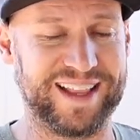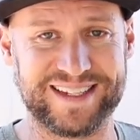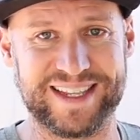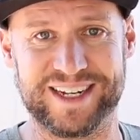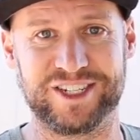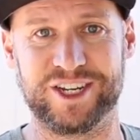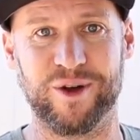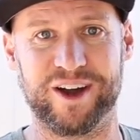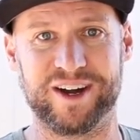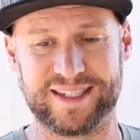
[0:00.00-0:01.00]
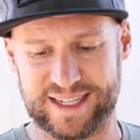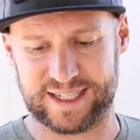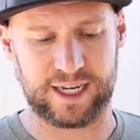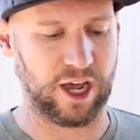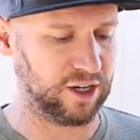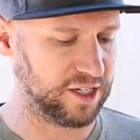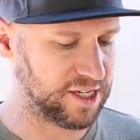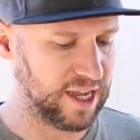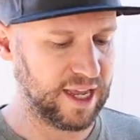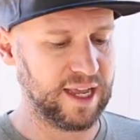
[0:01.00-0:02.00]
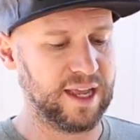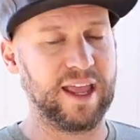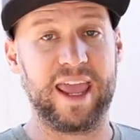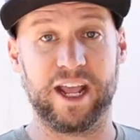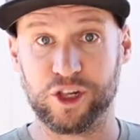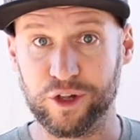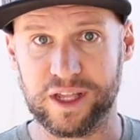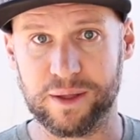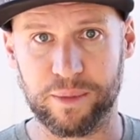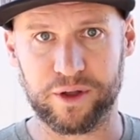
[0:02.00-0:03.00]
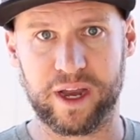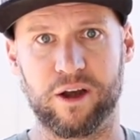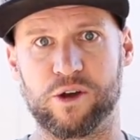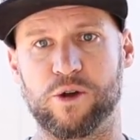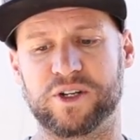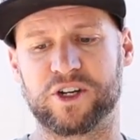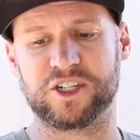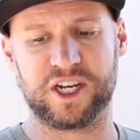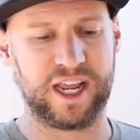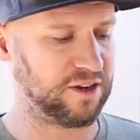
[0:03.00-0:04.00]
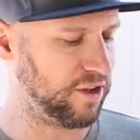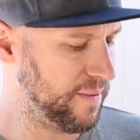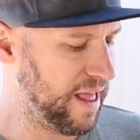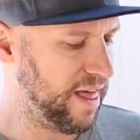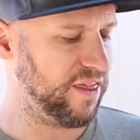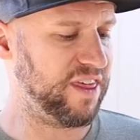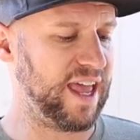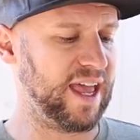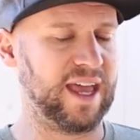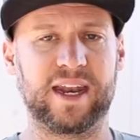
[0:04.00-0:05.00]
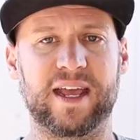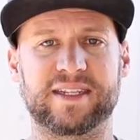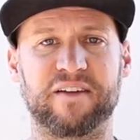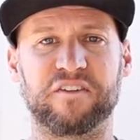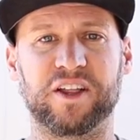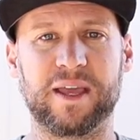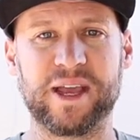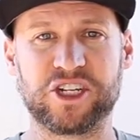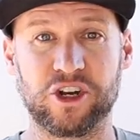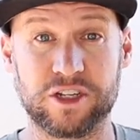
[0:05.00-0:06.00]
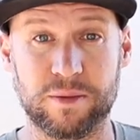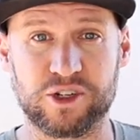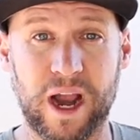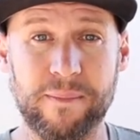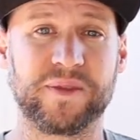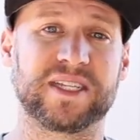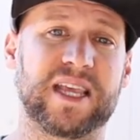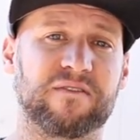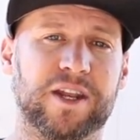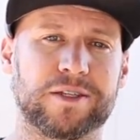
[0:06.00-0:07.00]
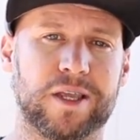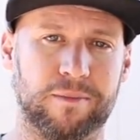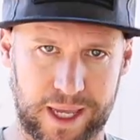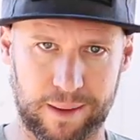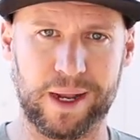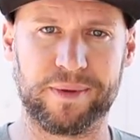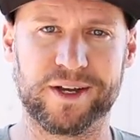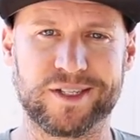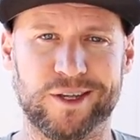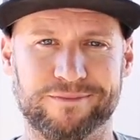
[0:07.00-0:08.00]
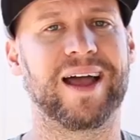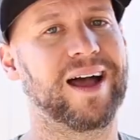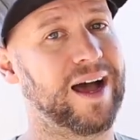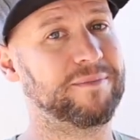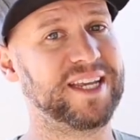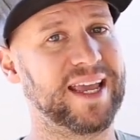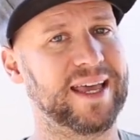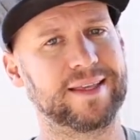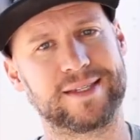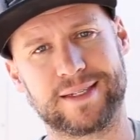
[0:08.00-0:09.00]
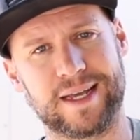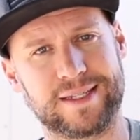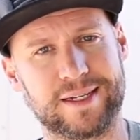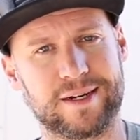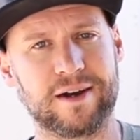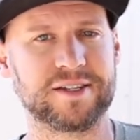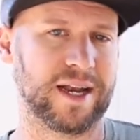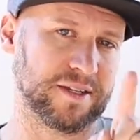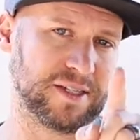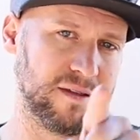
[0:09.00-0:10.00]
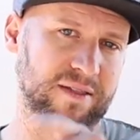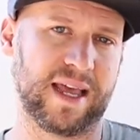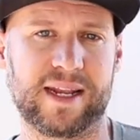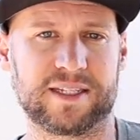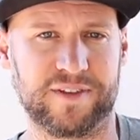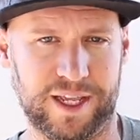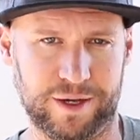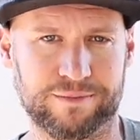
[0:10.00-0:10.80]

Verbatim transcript: less than $260, including the bolt carrier group and charging handle, then definitely make sure you're subscribed because that video is gonna be coming up here soon. I'm Dan, this is Guns and Guitars, and I'll see you in that next video.